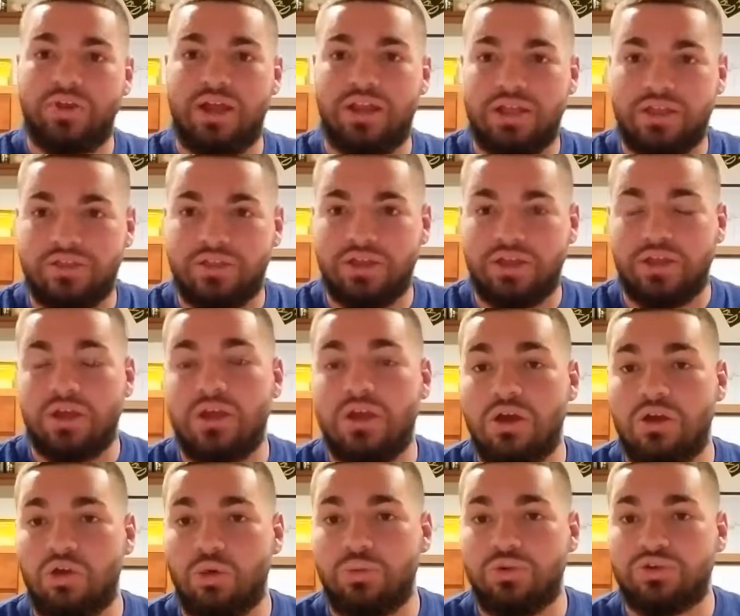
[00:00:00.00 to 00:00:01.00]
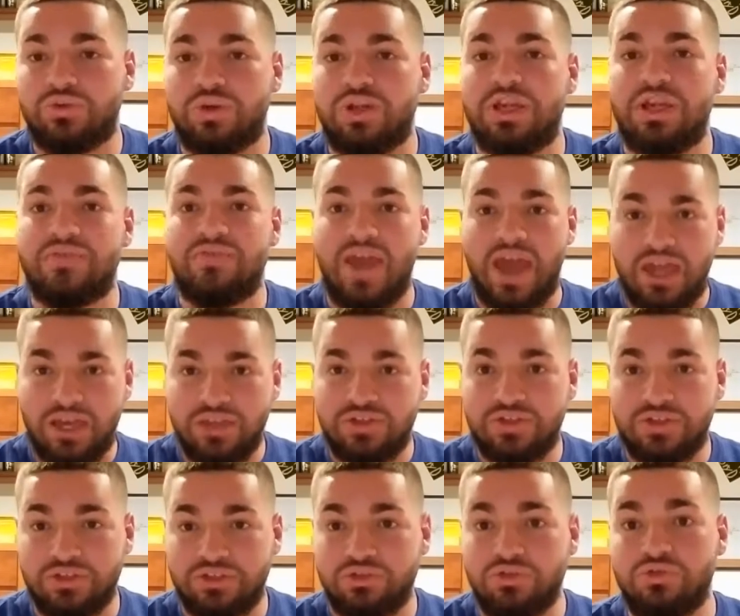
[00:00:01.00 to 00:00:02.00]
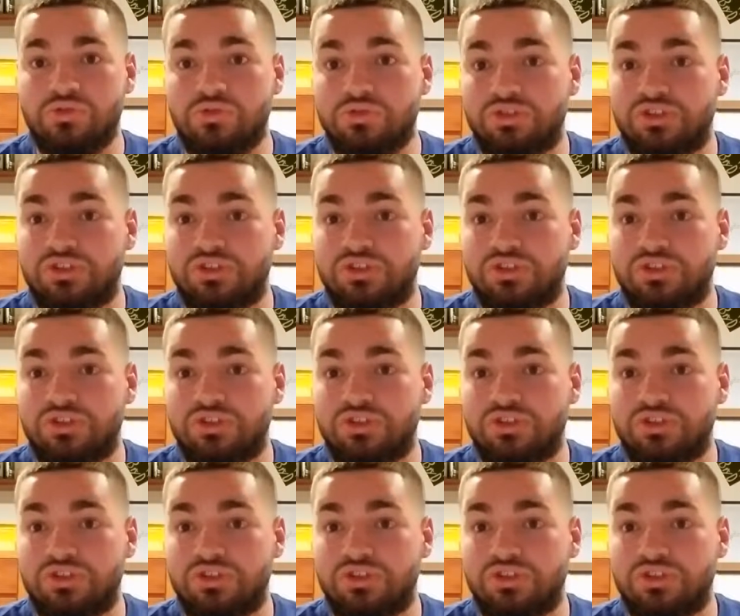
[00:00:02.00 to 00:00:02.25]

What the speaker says: anything, nobody's going to give anything to you.